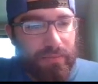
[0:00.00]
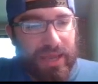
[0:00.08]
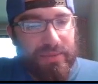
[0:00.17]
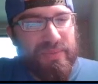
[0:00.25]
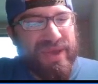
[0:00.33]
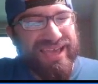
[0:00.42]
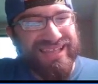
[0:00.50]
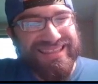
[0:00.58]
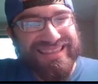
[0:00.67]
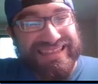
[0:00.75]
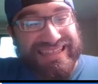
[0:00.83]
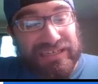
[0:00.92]
pay a
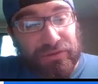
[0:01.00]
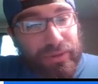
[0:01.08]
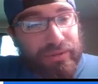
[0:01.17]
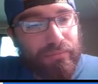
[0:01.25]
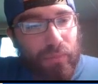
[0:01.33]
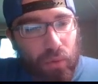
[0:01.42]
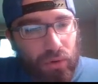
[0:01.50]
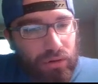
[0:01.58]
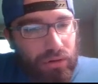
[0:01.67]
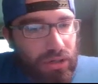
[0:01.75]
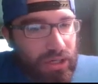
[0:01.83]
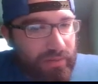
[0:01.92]
little bit
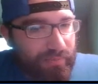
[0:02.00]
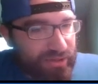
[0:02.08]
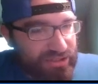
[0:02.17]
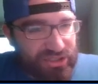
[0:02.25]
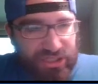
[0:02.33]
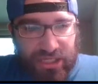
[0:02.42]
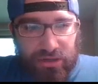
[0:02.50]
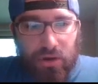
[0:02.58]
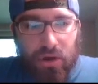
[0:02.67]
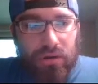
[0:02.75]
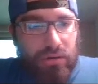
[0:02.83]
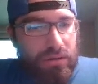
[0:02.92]
more, but just to get it
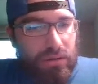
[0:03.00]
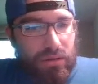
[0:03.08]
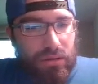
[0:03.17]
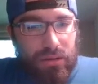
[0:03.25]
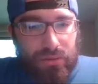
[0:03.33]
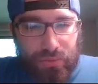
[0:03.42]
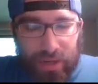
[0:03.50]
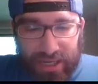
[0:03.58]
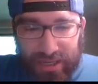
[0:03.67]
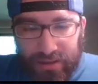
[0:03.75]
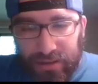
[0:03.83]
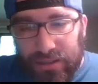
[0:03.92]
all,
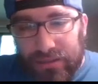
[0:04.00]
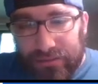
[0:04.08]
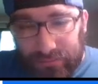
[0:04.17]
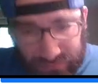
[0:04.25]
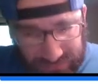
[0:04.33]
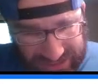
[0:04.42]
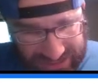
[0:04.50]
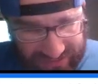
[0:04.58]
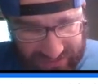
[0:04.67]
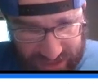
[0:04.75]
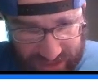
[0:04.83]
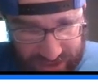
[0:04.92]
right? Because
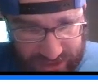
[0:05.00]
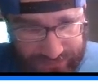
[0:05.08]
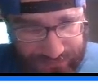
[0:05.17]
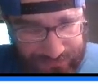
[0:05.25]
even this.